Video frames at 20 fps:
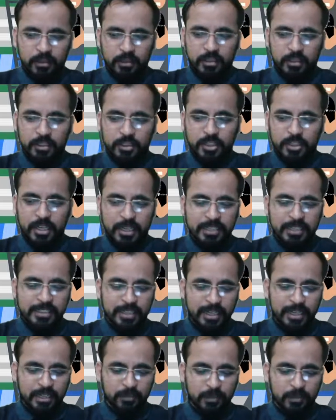
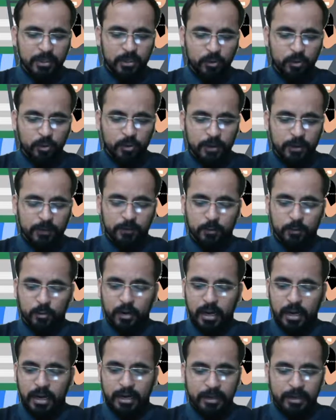Just let me know if you
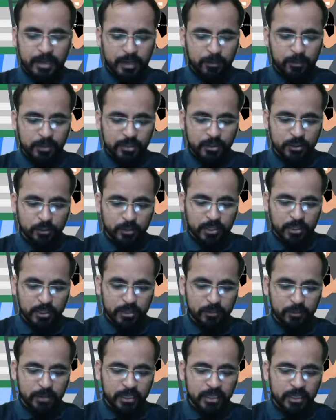are able to
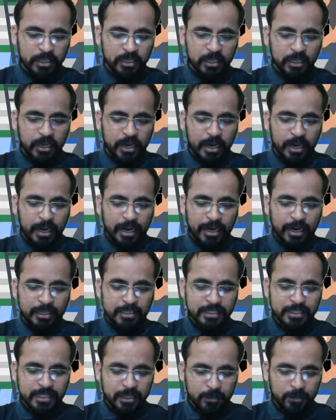hear me
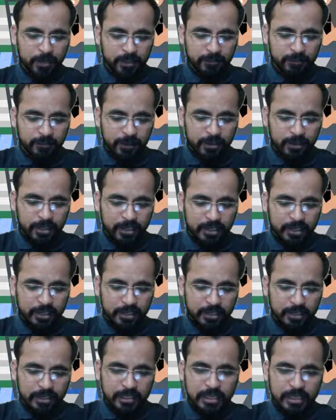and see me very
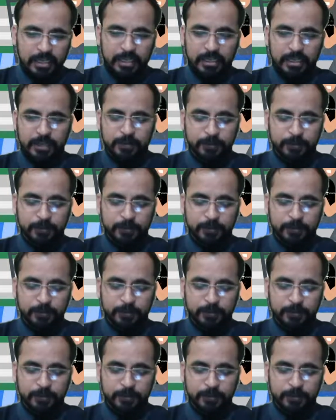clearly.